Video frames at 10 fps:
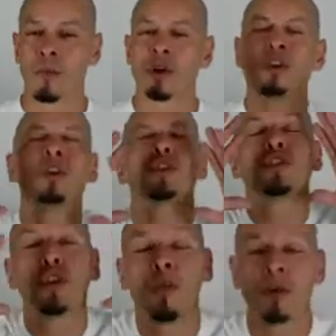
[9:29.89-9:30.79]
where there's
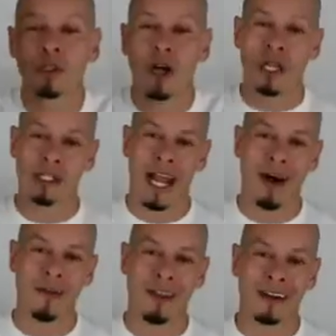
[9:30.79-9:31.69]
so much knowledge
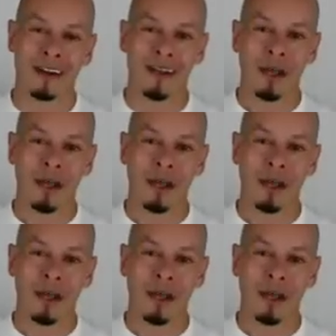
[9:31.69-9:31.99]
out there.